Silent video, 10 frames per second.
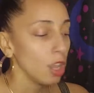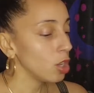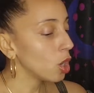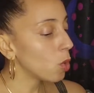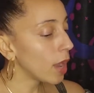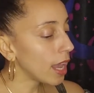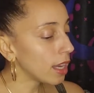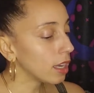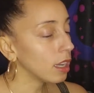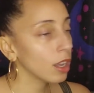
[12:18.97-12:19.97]
you know
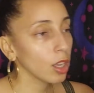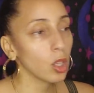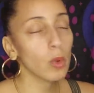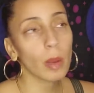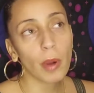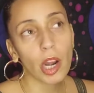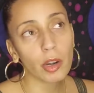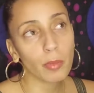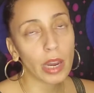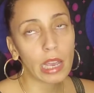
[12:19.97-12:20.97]
when you and a partner
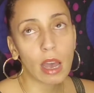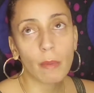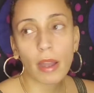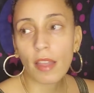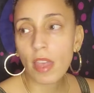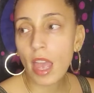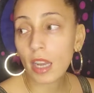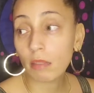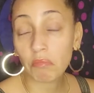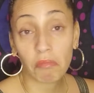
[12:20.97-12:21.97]
break up and
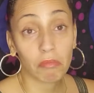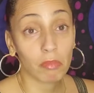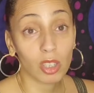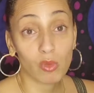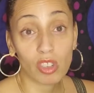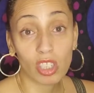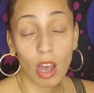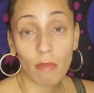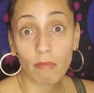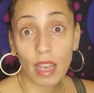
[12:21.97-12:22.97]
then you just
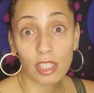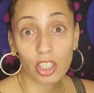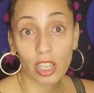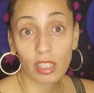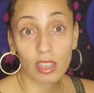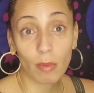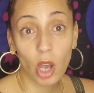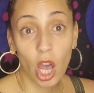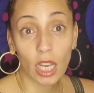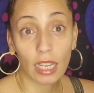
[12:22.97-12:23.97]
stop messaging, stop
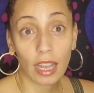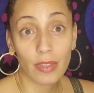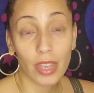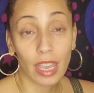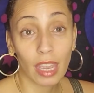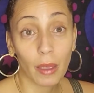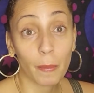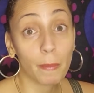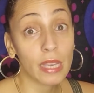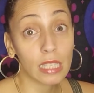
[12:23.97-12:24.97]
calling, and they
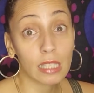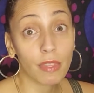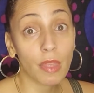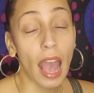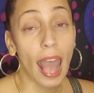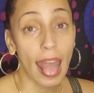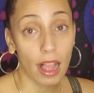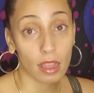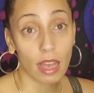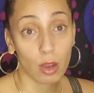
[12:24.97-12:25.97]
miss the
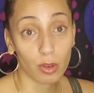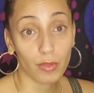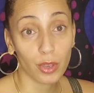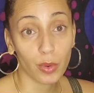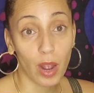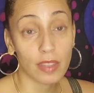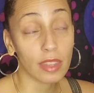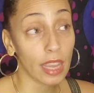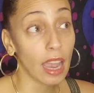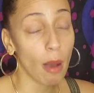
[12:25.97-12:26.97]
hell out of you, and
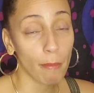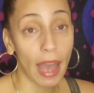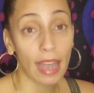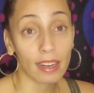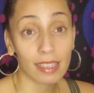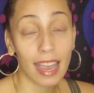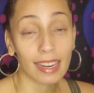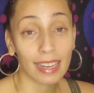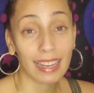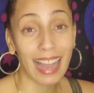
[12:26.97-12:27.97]
then they come back. It's kind
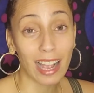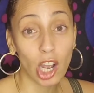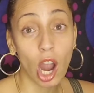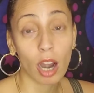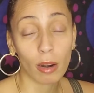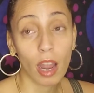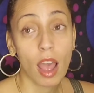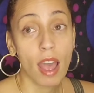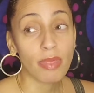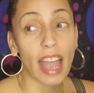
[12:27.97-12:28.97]
of like that car,
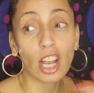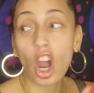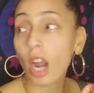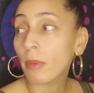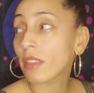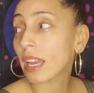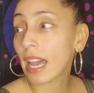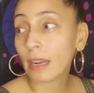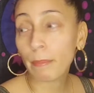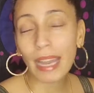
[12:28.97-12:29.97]
that karma that
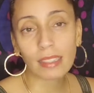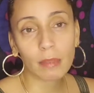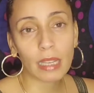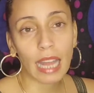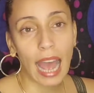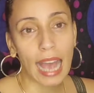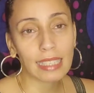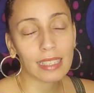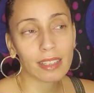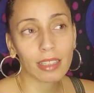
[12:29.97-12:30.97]
kind of bites them in the
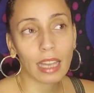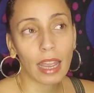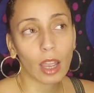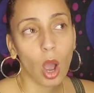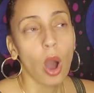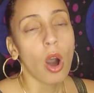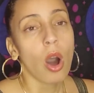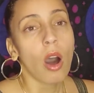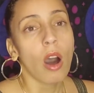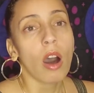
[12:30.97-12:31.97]
ass, and they're like,
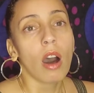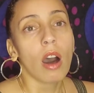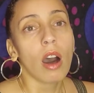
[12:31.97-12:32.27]
oh,